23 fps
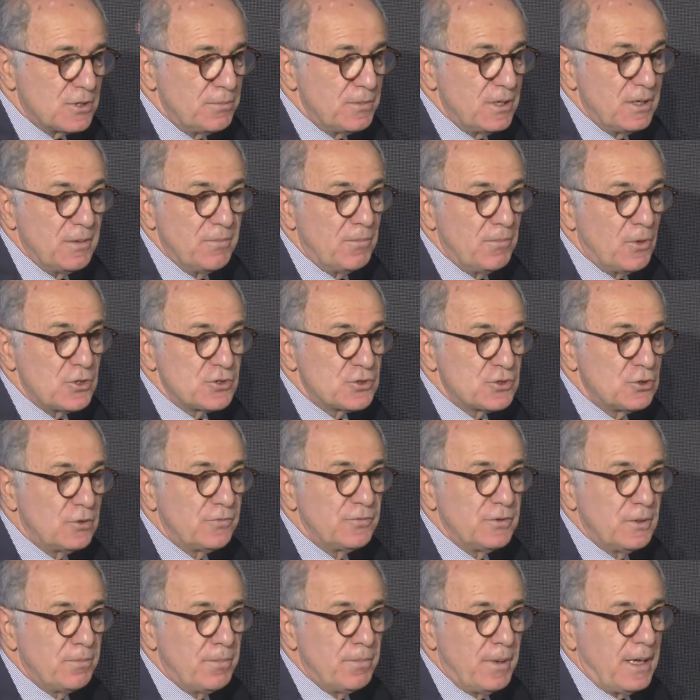I mean, most
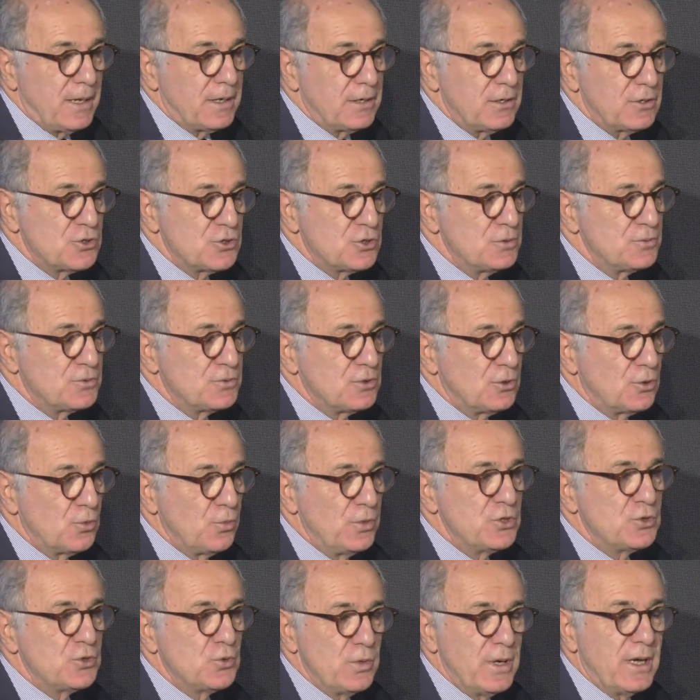of the partnerships on
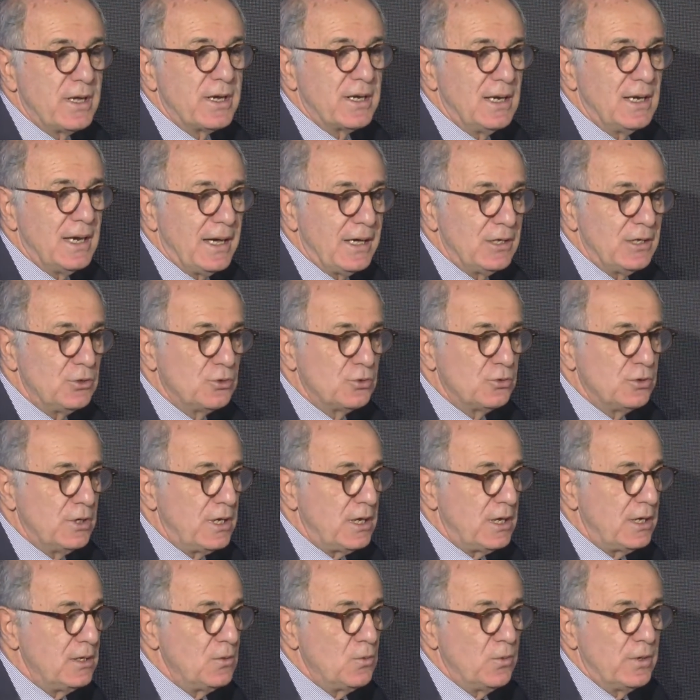which we are relying
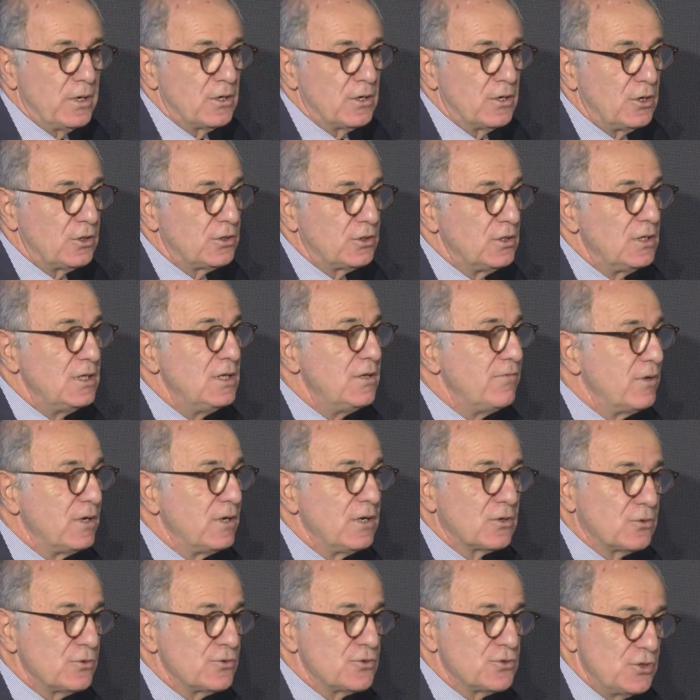today were not
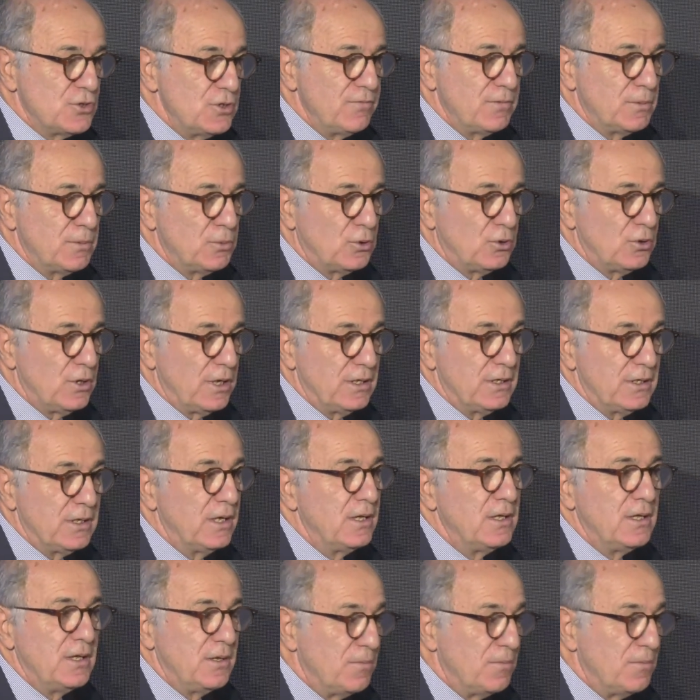even conceivable, and